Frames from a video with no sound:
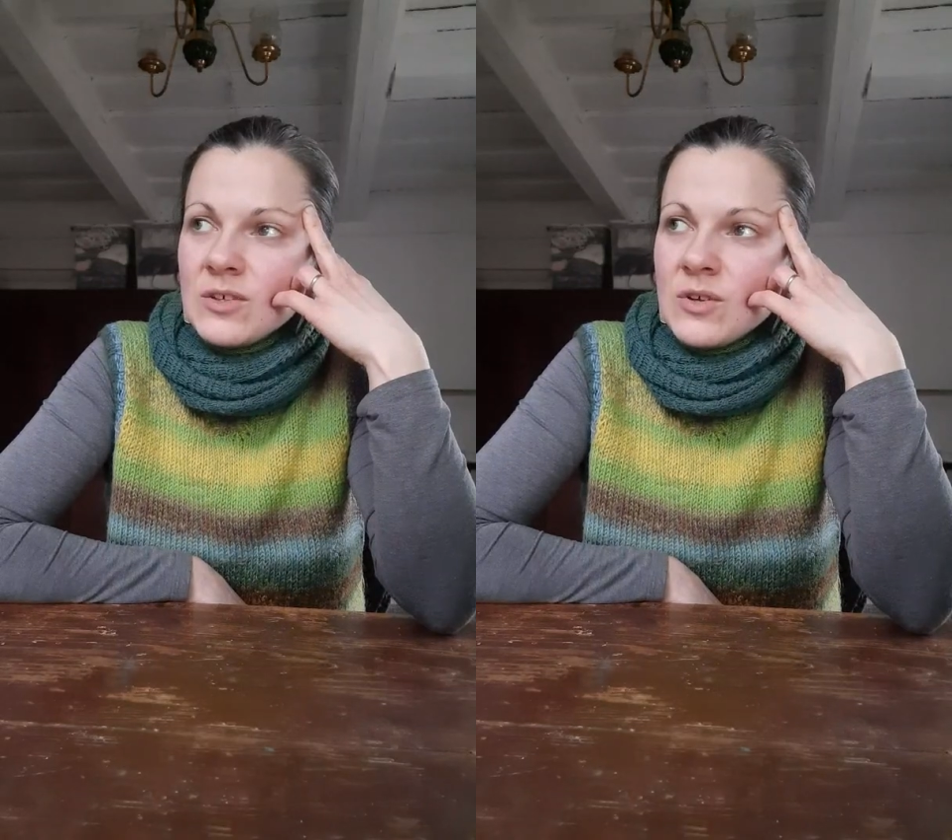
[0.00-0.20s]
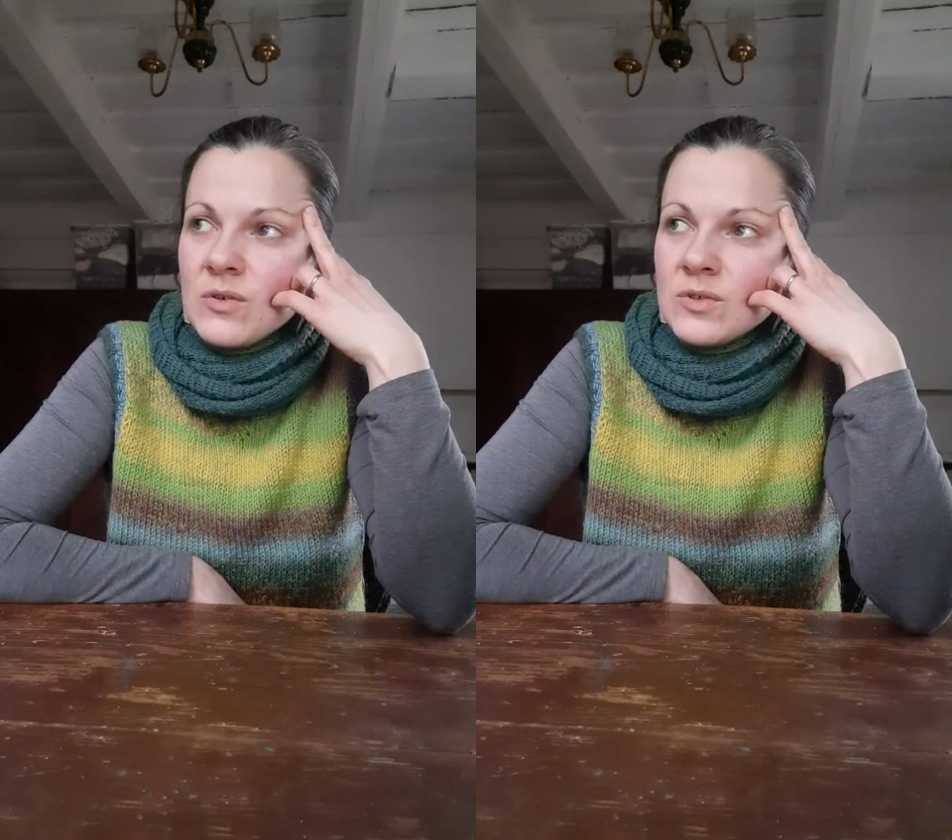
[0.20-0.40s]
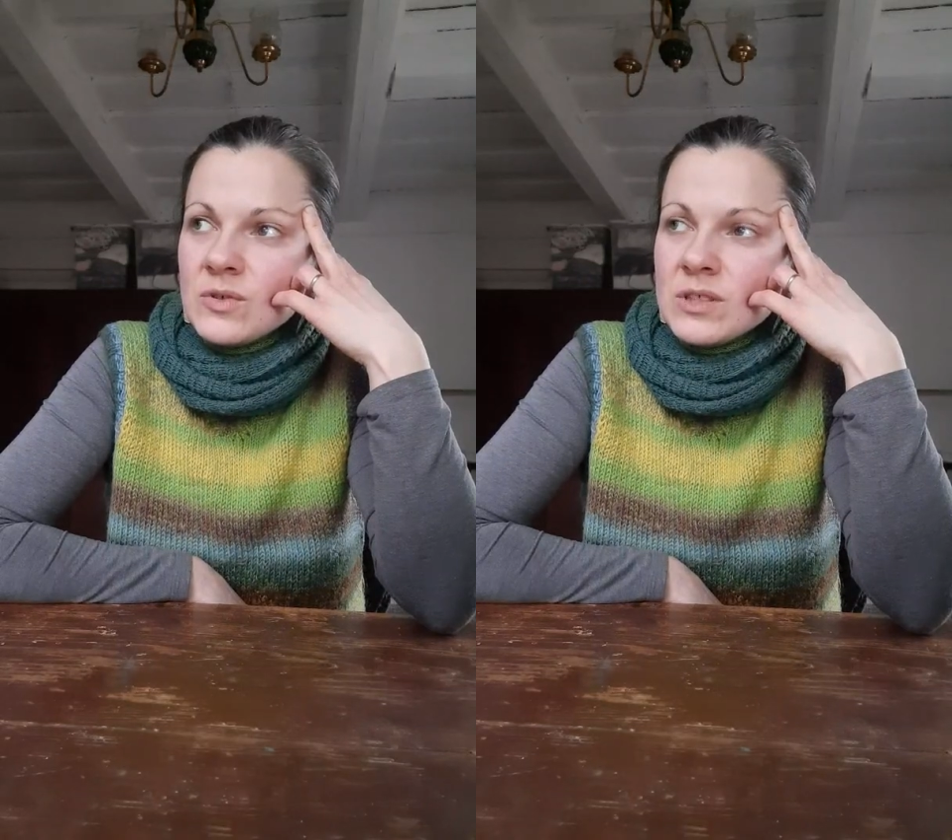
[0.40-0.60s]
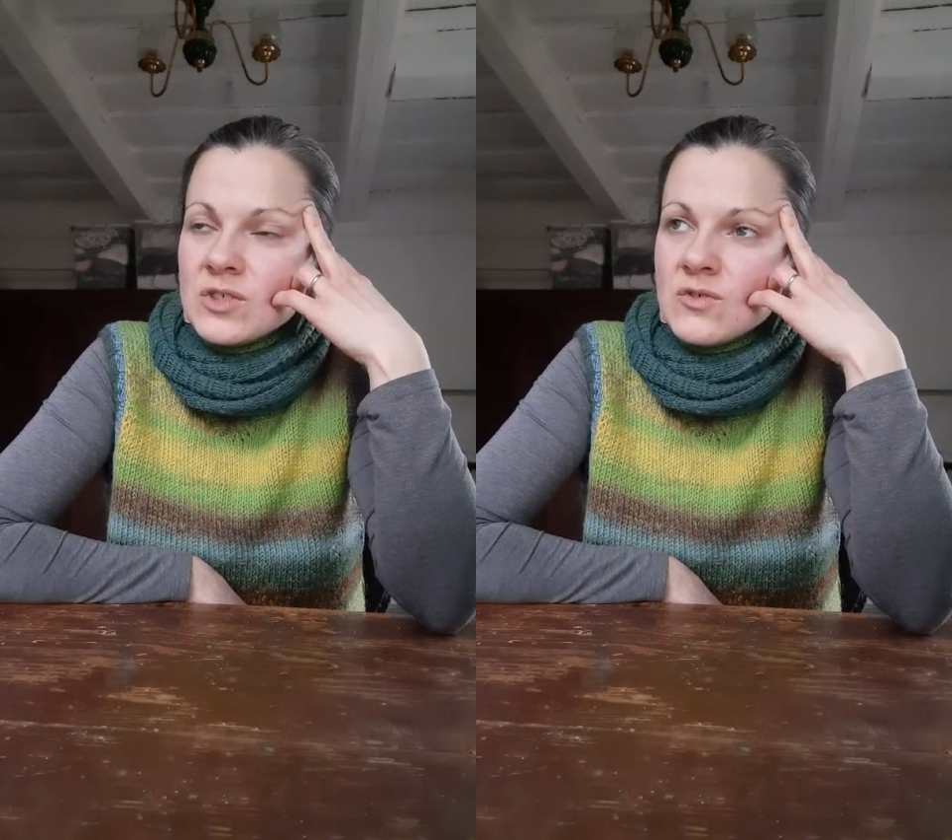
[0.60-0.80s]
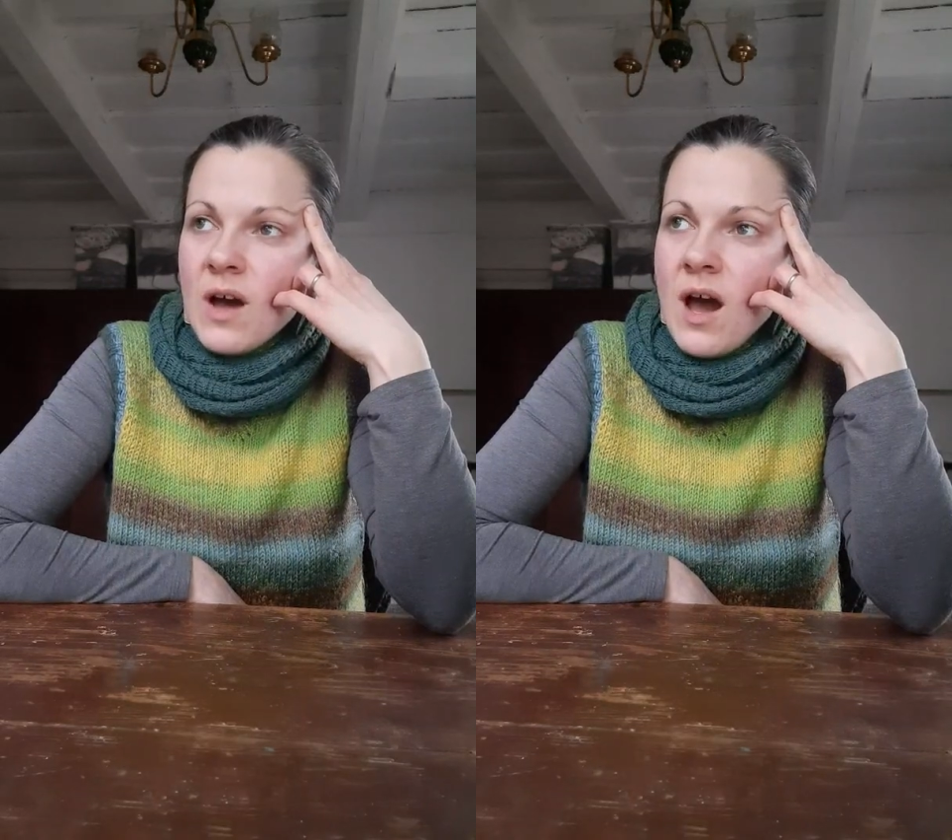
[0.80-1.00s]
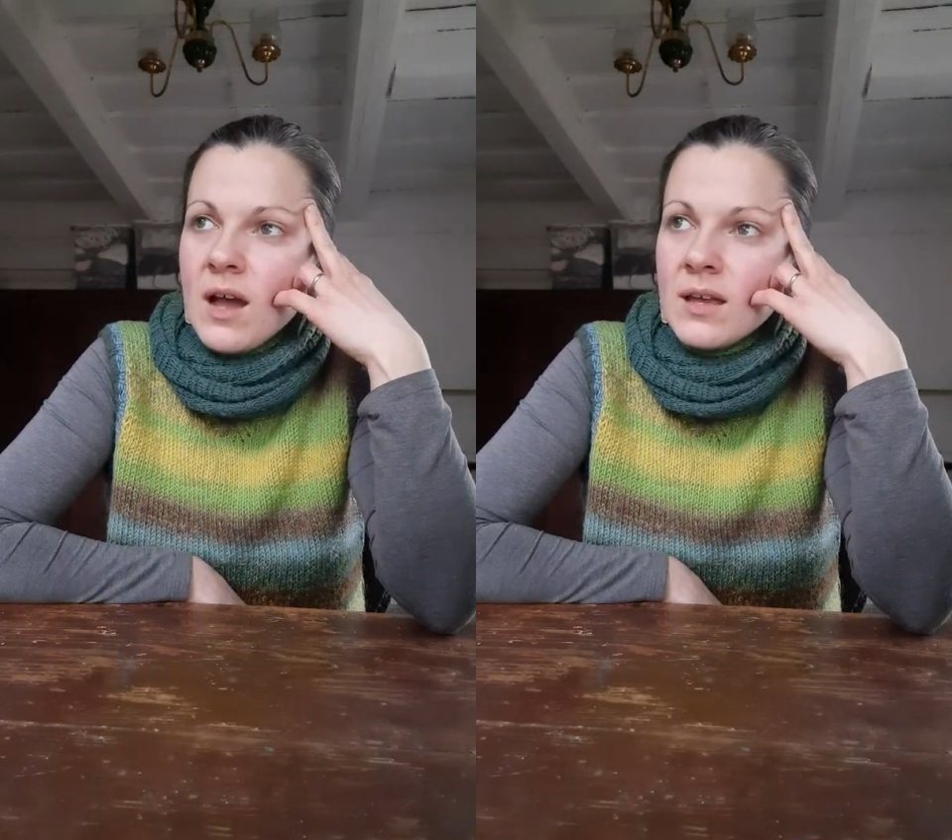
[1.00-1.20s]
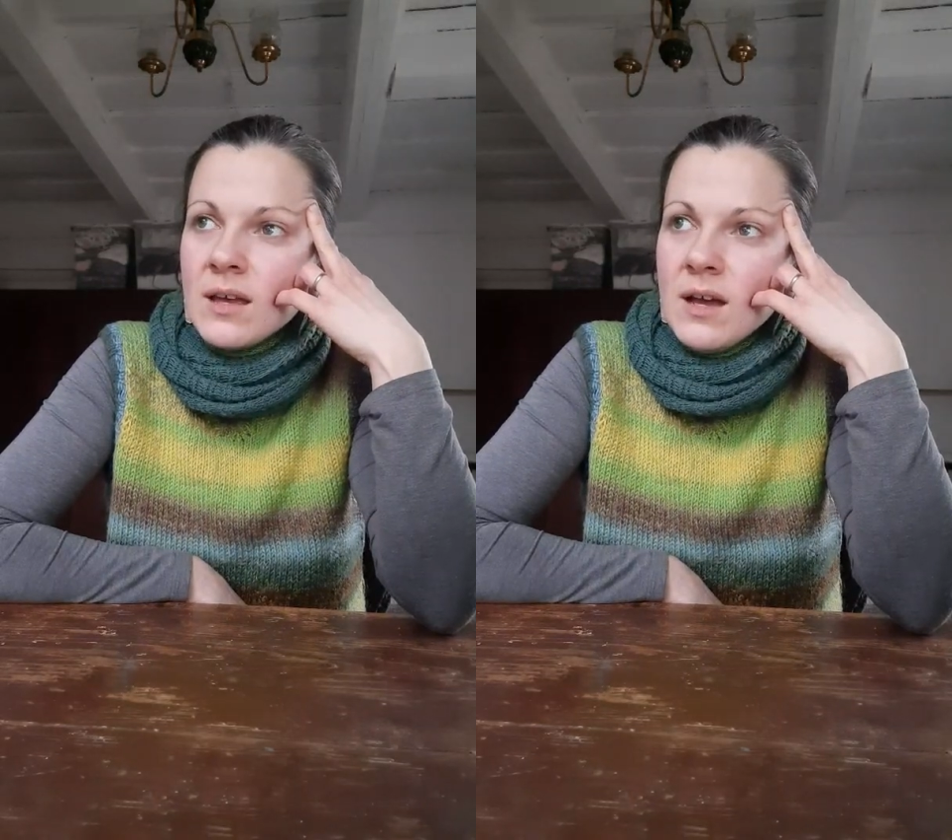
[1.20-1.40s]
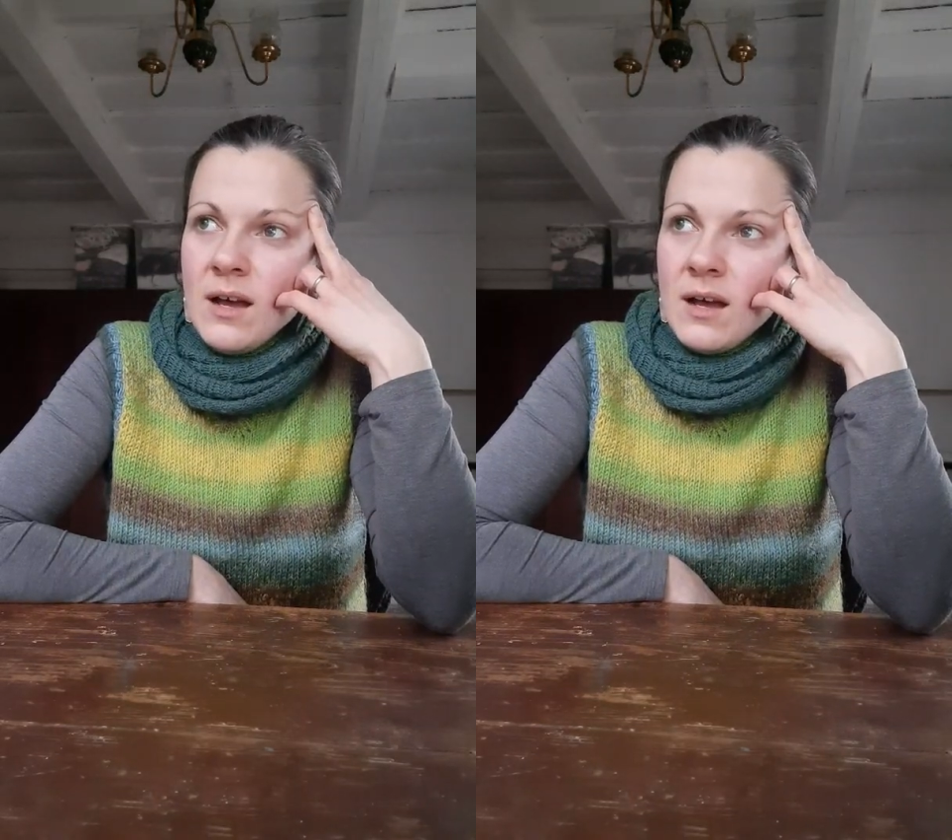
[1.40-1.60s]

you know, you can try